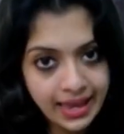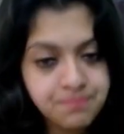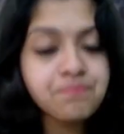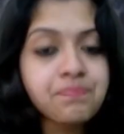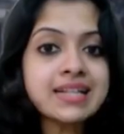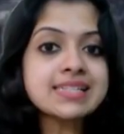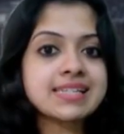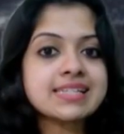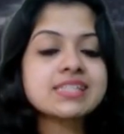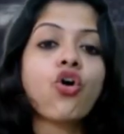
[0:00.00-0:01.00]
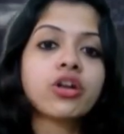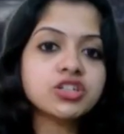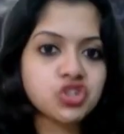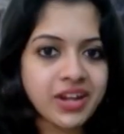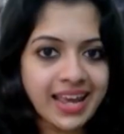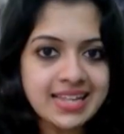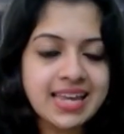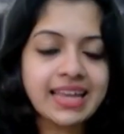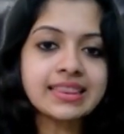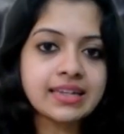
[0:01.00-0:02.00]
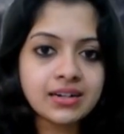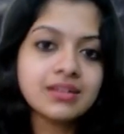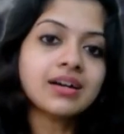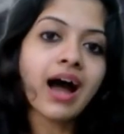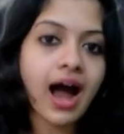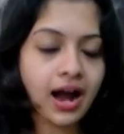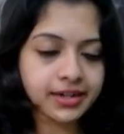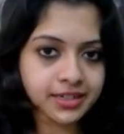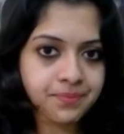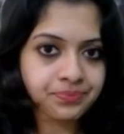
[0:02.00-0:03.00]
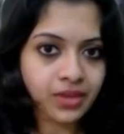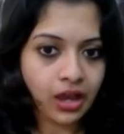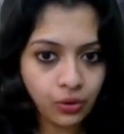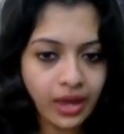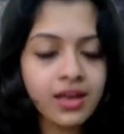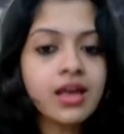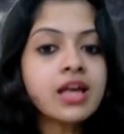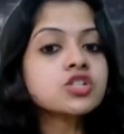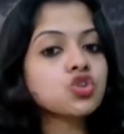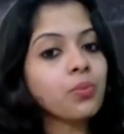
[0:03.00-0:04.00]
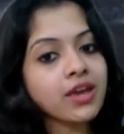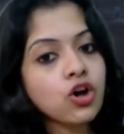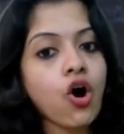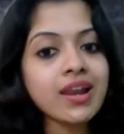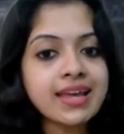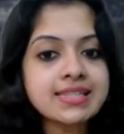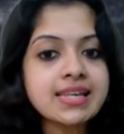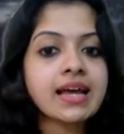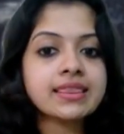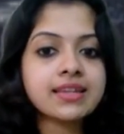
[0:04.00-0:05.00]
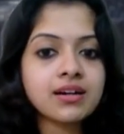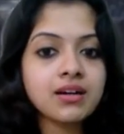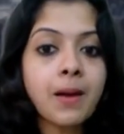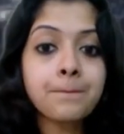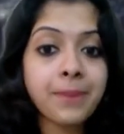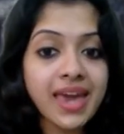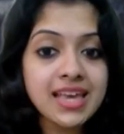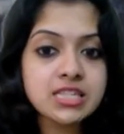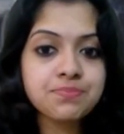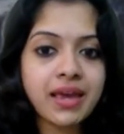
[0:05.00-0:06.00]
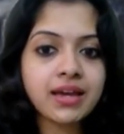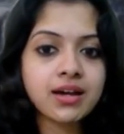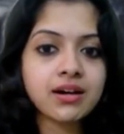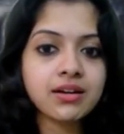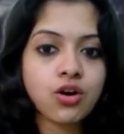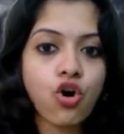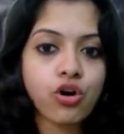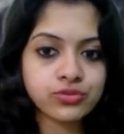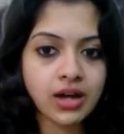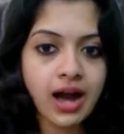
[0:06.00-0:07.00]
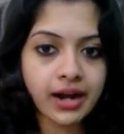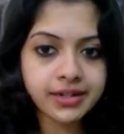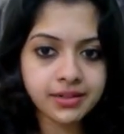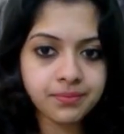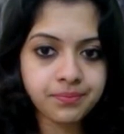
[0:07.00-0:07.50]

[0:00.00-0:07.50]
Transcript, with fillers: impulses originate in the heart. Okay, so we call it the pacemaker of the heart.